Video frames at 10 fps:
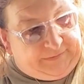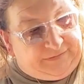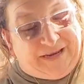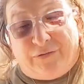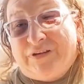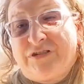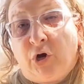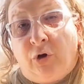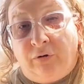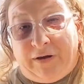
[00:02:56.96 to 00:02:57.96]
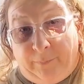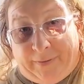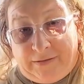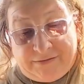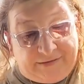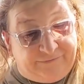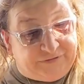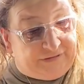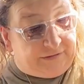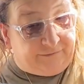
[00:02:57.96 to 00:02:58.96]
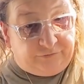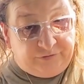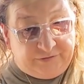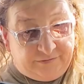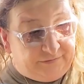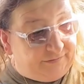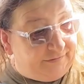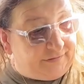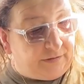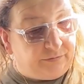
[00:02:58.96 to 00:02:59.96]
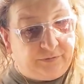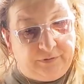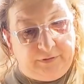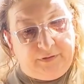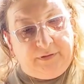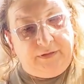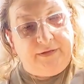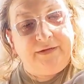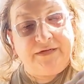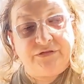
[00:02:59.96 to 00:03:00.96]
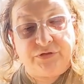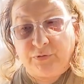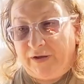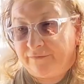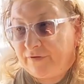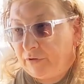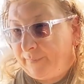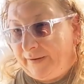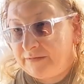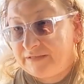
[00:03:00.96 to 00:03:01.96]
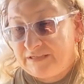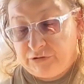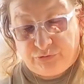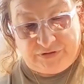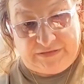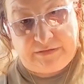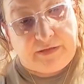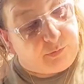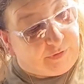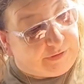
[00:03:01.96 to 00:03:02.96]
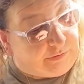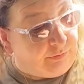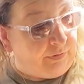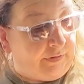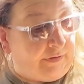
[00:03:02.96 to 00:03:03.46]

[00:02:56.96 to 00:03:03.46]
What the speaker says: Now, these are airbag safe seat covers. So, in case you have airbags in your seat like we do,